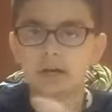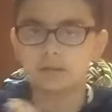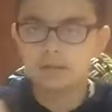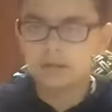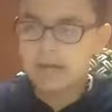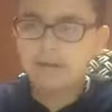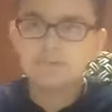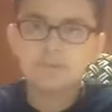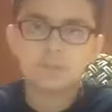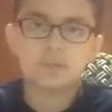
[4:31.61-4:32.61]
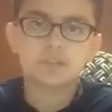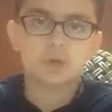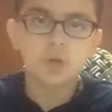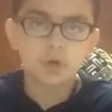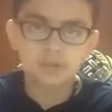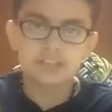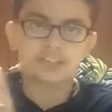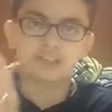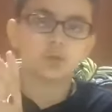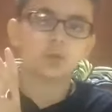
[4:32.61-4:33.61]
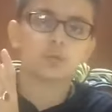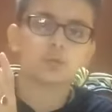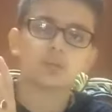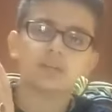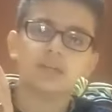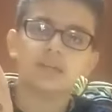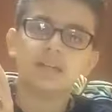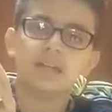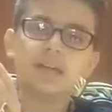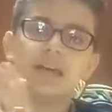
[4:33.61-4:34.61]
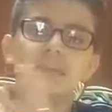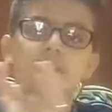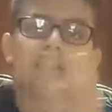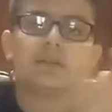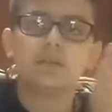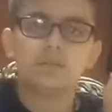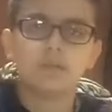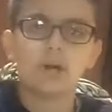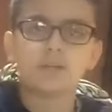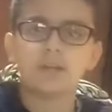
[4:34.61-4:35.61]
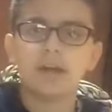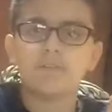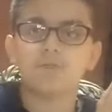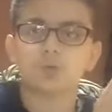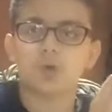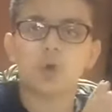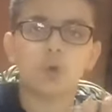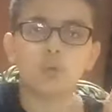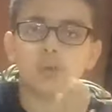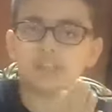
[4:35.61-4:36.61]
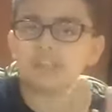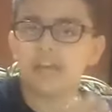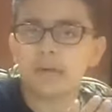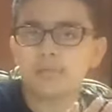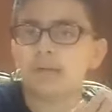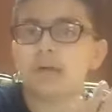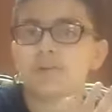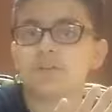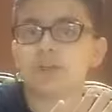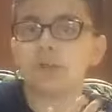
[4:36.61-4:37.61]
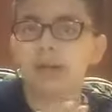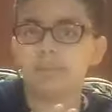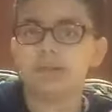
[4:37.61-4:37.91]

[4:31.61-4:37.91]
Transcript: Half of him was, this is so cool. And then the other half was, oh, what just happened? I don't even know what happened.